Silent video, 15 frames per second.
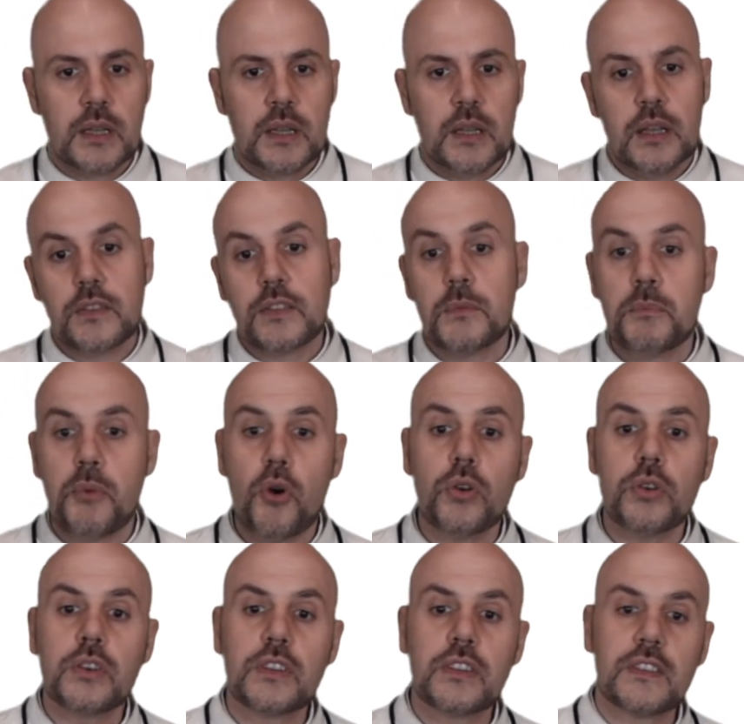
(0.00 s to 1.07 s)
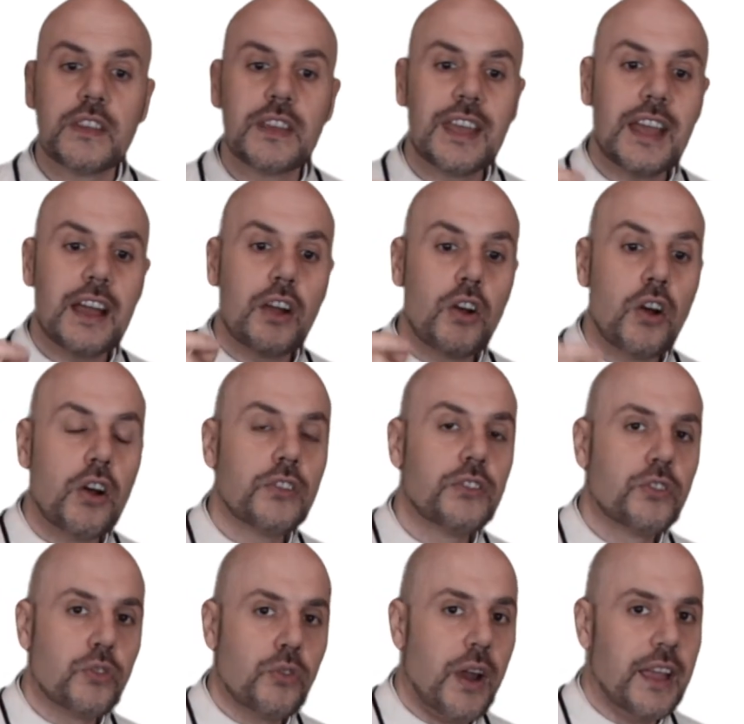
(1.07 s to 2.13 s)
It's important to see how God's
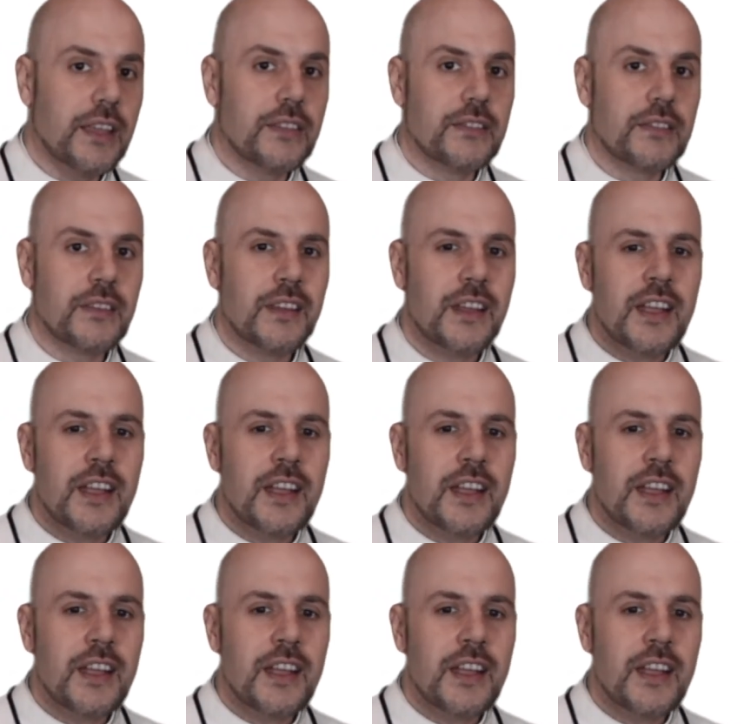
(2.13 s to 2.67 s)
grace,